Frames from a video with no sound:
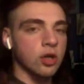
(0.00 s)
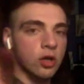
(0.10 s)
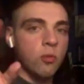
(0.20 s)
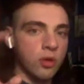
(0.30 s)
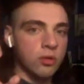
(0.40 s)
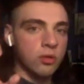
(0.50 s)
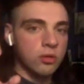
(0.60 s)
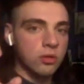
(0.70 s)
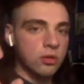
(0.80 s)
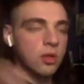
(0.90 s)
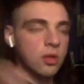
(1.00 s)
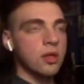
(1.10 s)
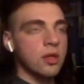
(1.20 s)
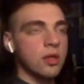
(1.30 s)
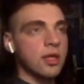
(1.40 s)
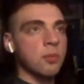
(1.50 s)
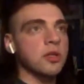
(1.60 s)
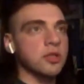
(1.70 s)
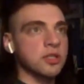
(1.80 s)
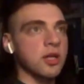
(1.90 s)
turmoil
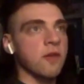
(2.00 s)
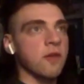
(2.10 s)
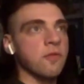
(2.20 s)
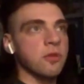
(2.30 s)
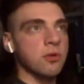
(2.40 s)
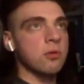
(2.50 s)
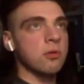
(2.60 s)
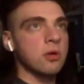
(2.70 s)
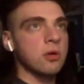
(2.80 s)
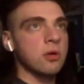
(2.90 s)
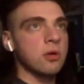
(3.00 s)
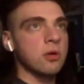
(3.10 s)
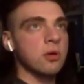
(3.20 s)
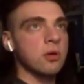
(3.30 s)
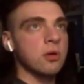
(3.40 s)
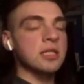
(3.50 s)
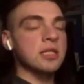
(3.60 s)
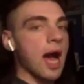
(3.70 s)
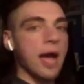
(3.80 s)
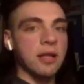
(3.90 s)
that you put yourself through
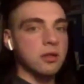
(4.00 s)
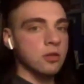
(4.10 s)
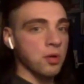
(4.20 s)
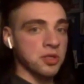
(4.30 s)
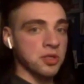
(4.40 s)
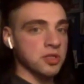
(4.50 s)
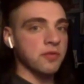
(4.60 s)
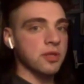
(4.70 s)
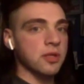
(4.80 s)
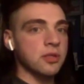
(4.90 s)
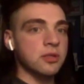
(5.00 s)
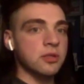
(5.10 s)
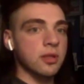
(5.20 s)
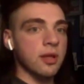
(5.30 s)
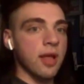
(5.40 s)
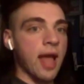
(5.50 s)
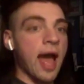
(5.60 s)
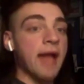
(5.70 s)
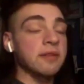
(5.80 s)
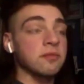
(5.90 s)
is not the worst of it.
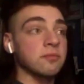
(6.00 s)
Yeah.